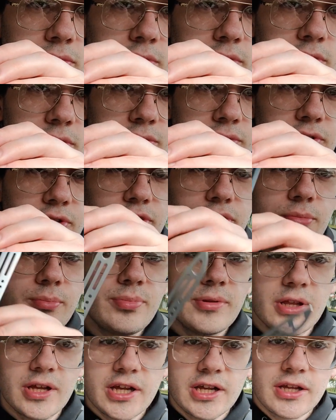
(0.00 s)
You know, there's some
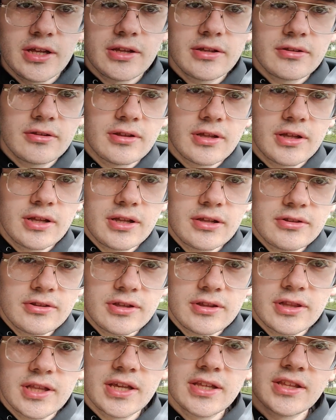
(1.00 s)
play.
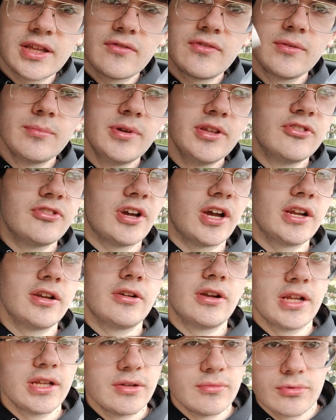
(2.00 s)
They can definitely be
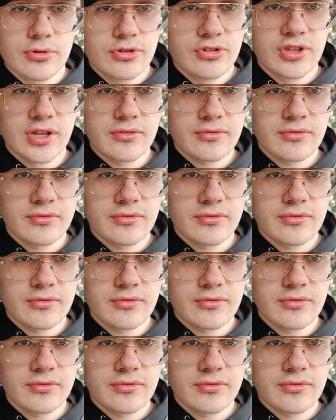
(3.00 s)
tighter, and it was